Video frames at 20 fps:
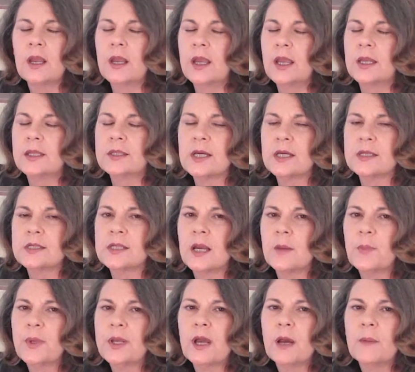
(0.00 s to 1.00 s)
It does
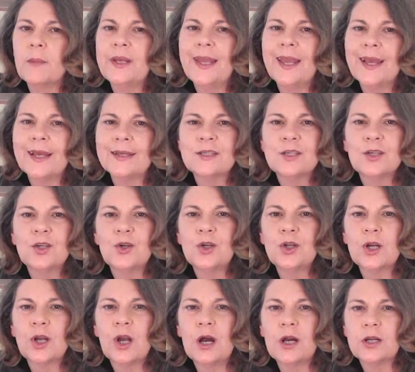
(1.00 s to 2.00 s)
not become an
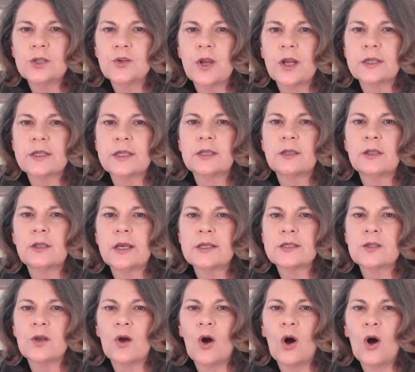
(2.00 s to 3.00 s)
executed contract
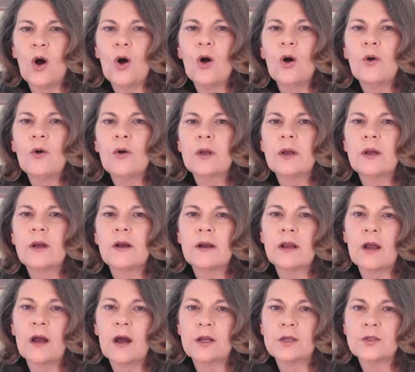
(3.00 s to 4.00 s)
unless all
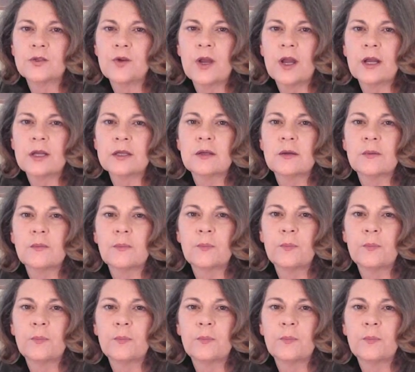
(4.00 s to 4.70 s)
contract